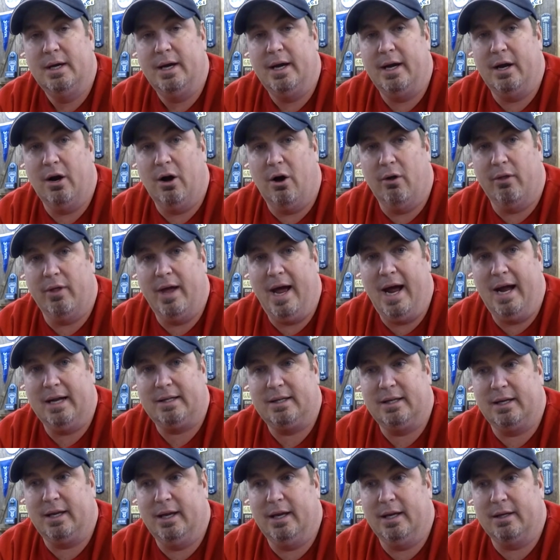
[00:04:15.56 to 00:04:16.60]
and all that
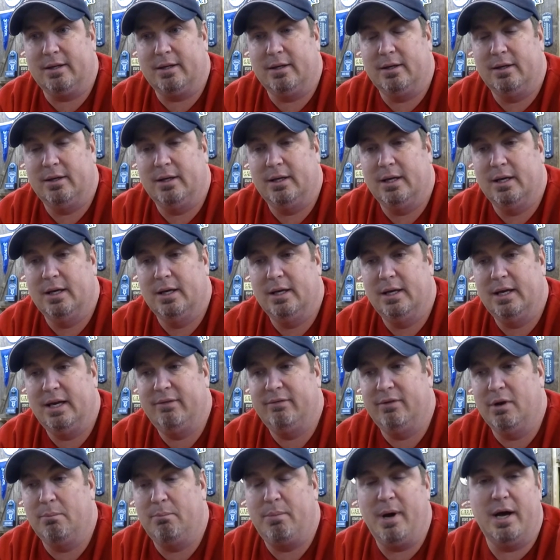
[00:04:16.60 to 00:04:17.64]
to get
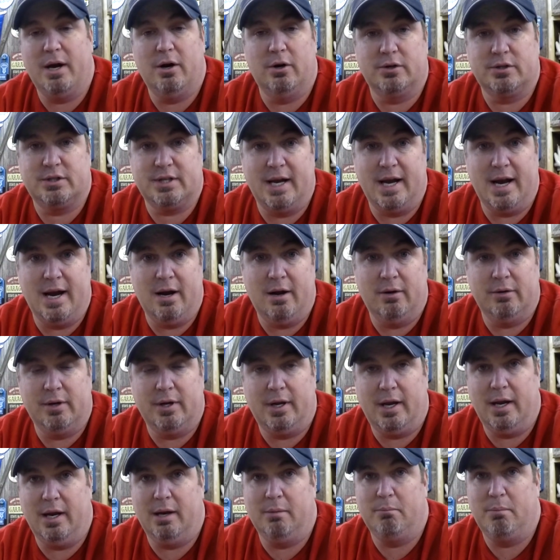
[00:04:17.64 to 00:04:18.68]
even a better
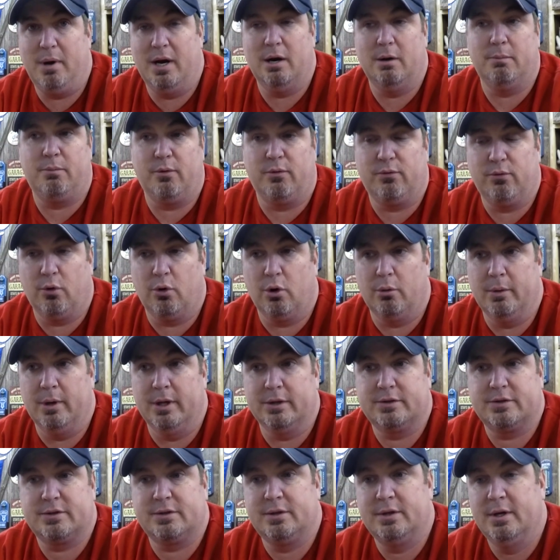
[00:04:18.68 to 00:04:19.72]
sound and better
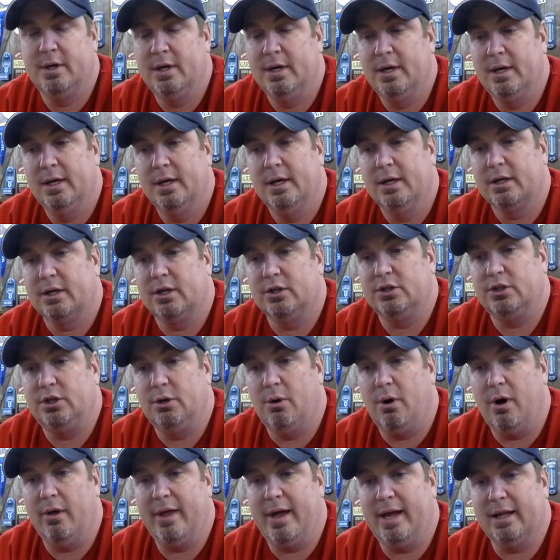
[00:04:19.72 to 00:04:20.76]
performance, because
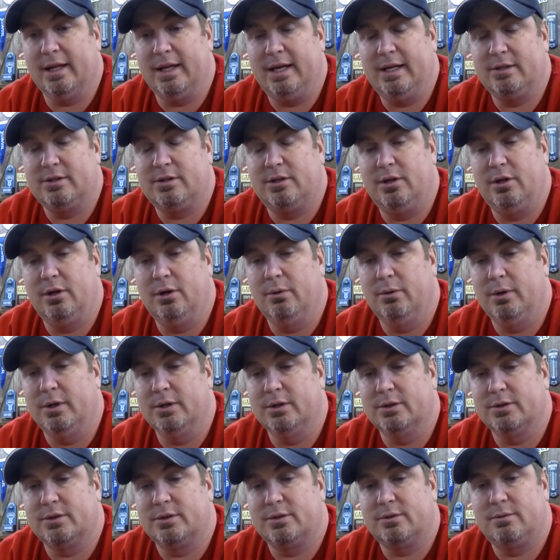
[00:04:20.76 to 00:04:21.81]
all that leads
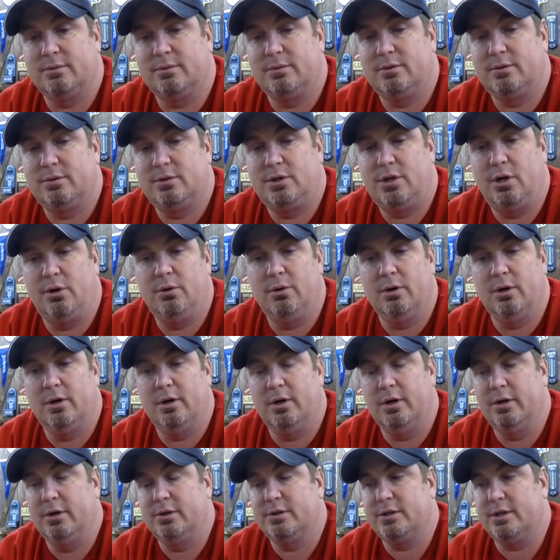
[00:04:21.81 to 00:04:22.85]
to is
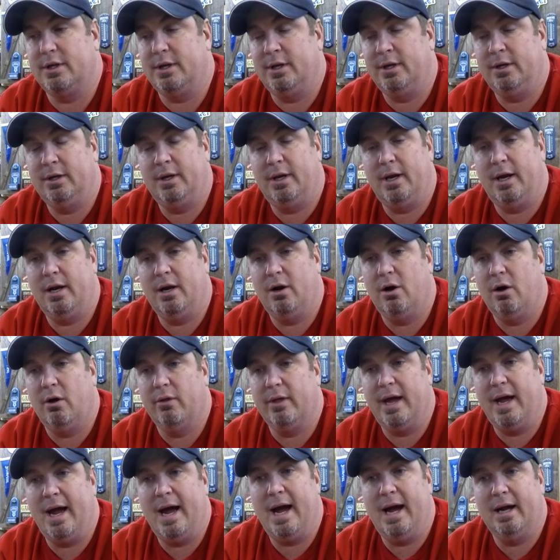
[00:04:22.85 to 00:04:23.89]
tuners and all
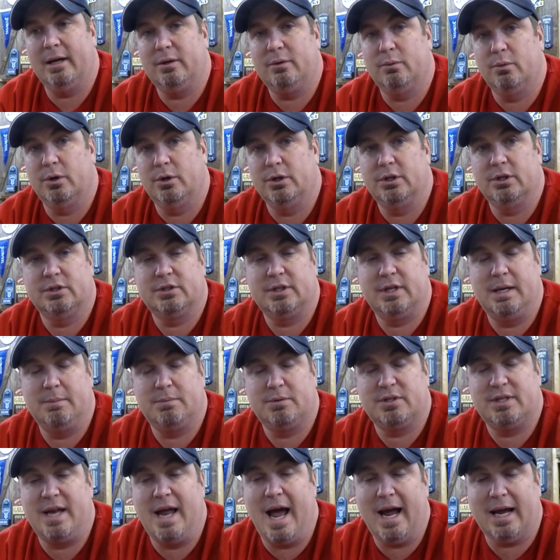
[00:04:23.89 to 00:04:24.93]
that. We're just keep
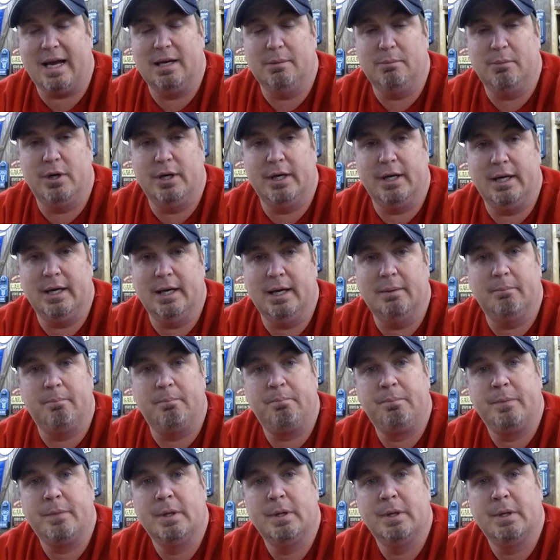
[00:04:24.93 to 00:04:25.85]
stacking the money up.